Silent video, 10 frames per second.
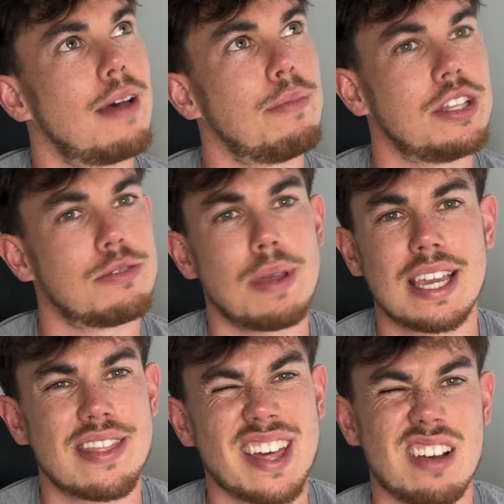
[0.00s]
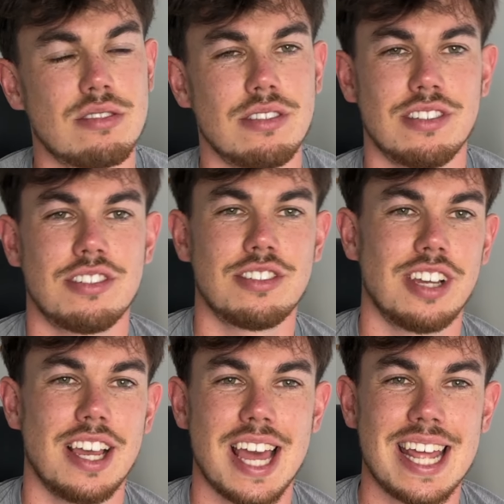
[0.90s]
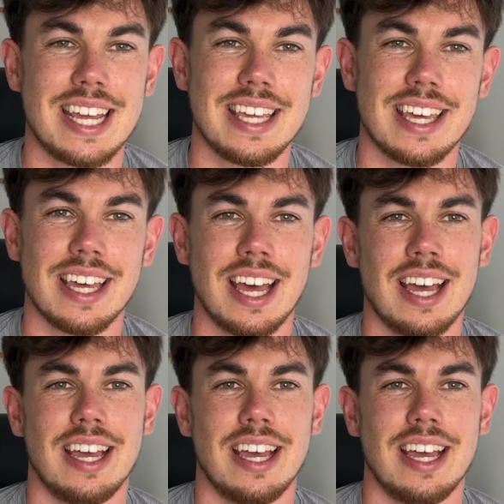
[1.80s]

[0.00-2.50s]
means making thousands in a year.